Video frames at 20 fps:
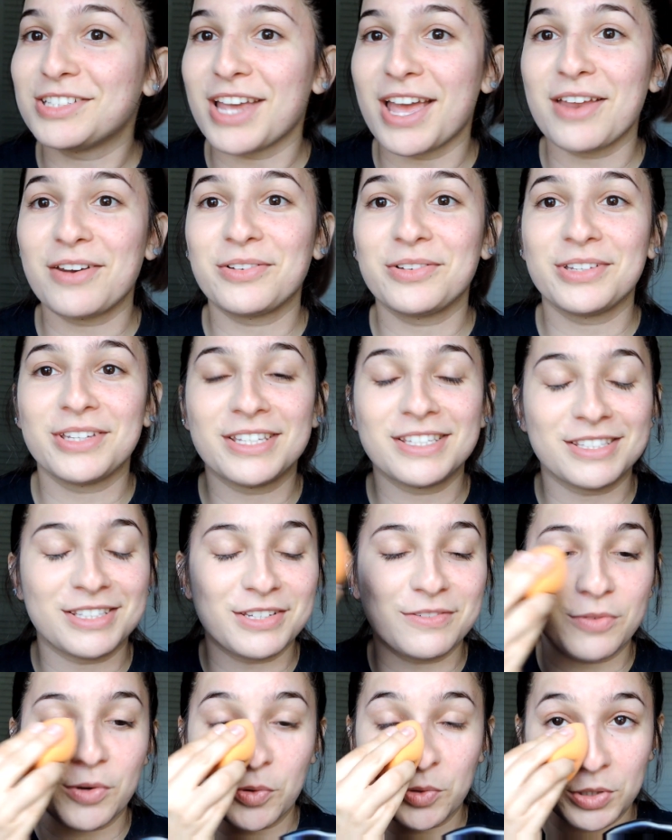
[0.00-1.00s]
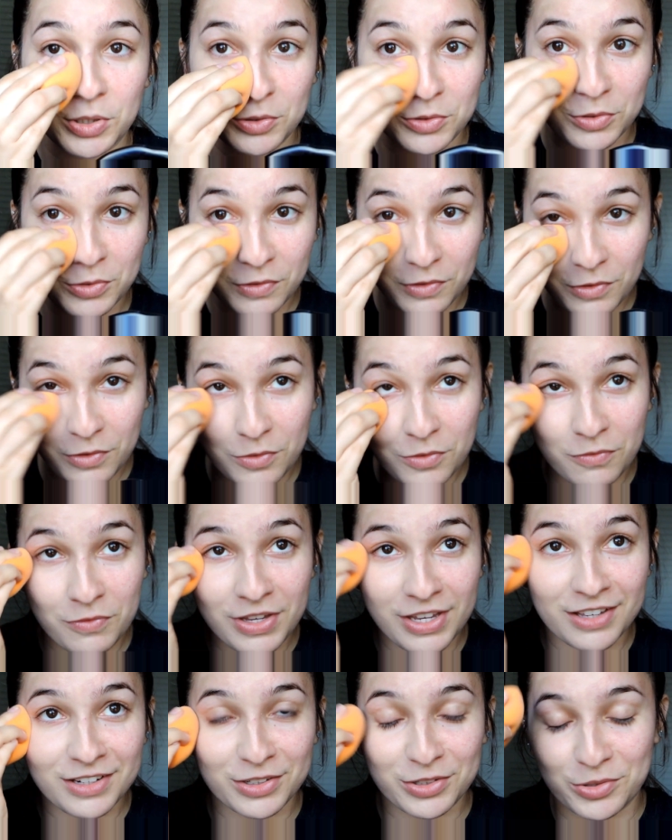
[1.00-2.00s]
channel is devoted to
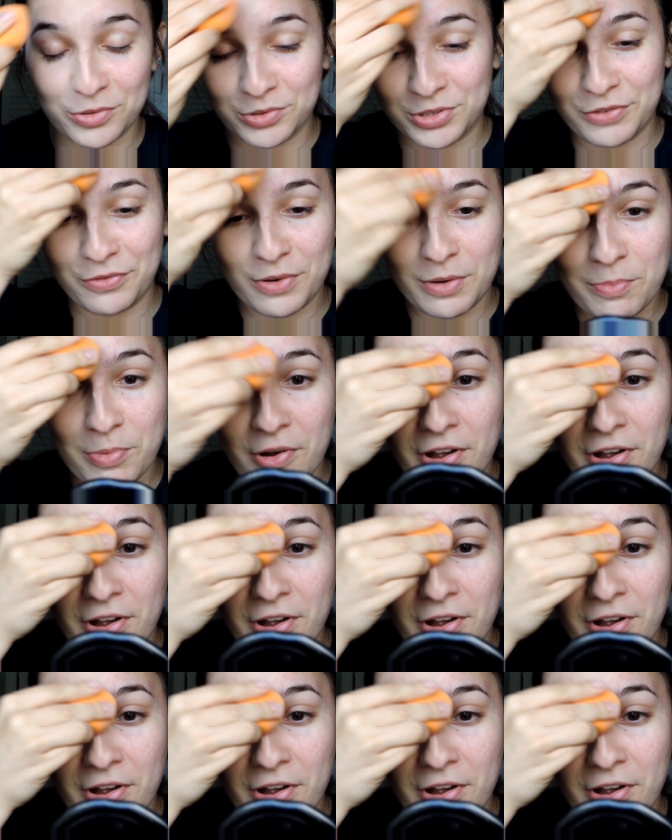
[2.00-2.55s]
vegan and cruelty-free